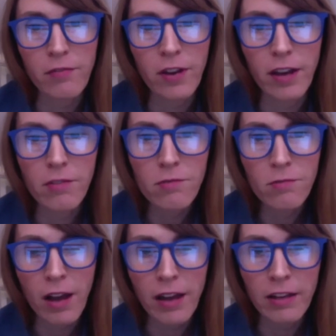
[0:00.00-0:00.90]
friend
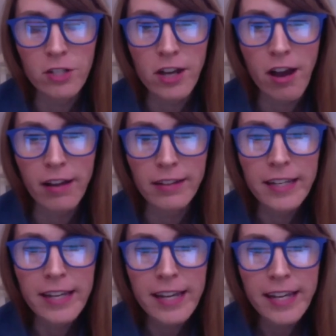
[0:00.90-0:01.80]
Ryan Janot.
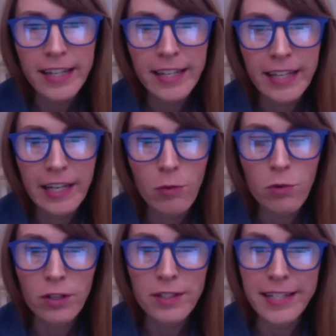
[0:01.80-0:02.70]
He
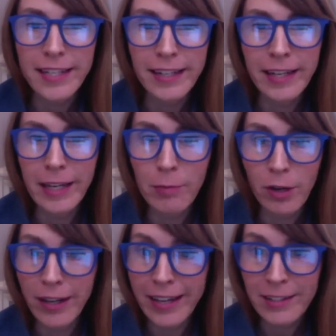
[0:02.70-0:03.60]
works in a
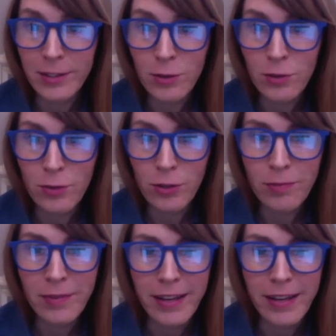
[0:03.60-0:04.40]
broadcast newsroom,